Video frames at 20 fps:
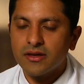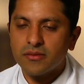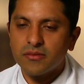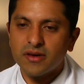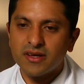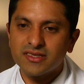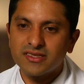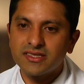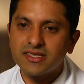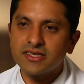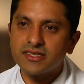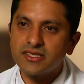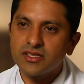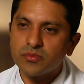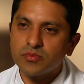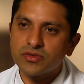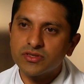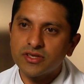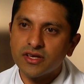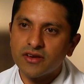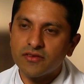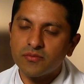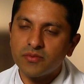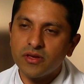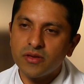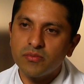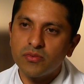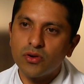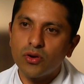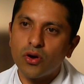About 60% of
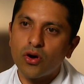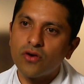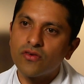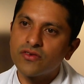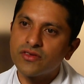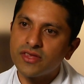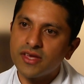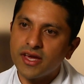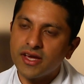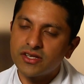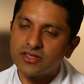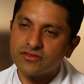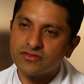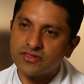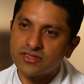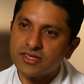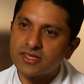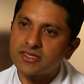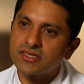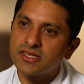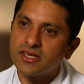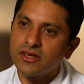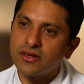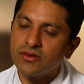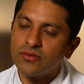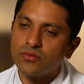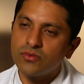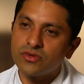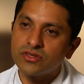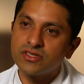people over the age of
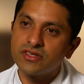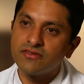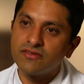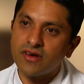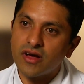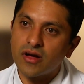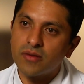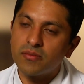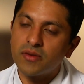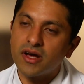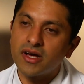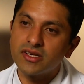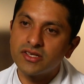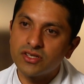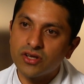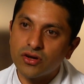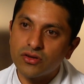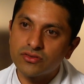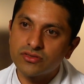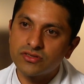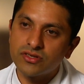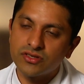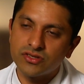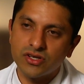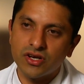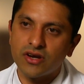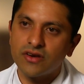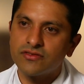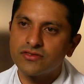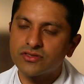60 will develop adult
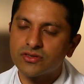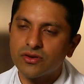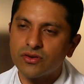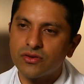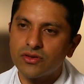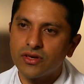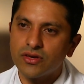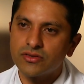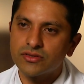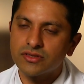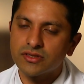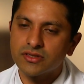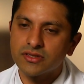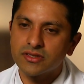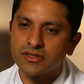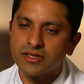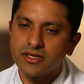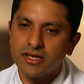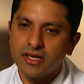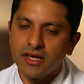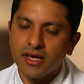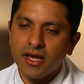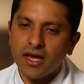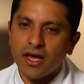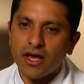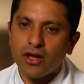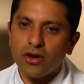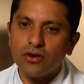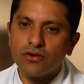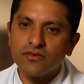degenerative scoliosis.
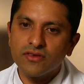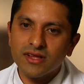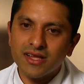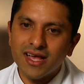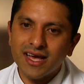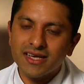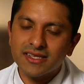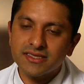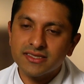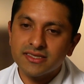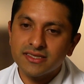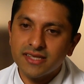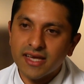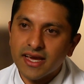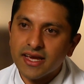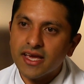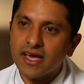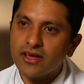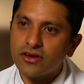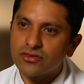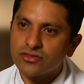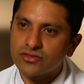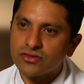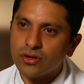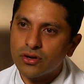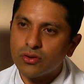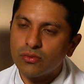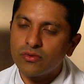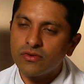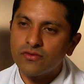And over the last decade or
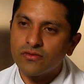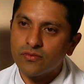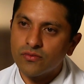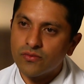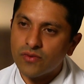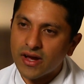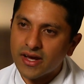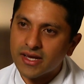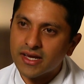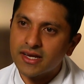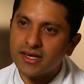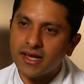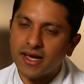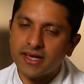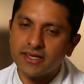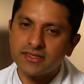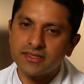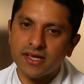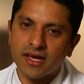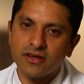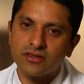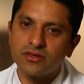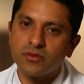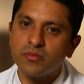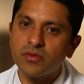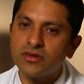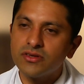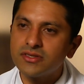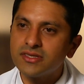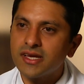so, we've recognized how
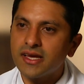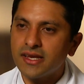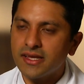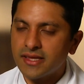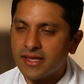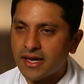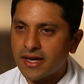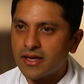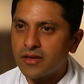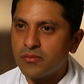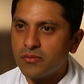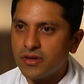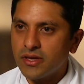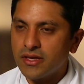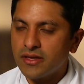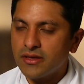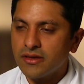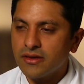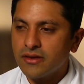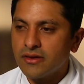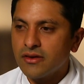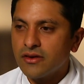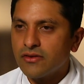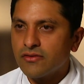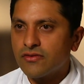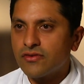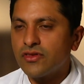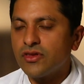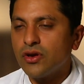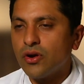debilitating that can be
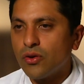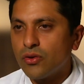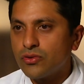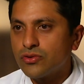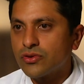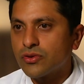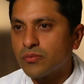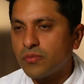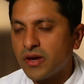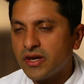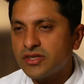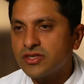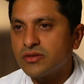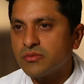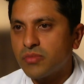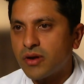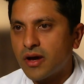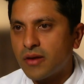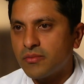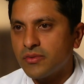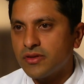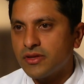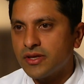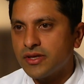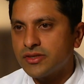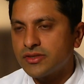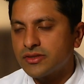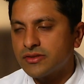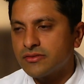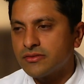for the older patient
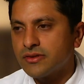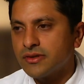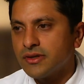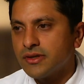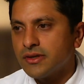population.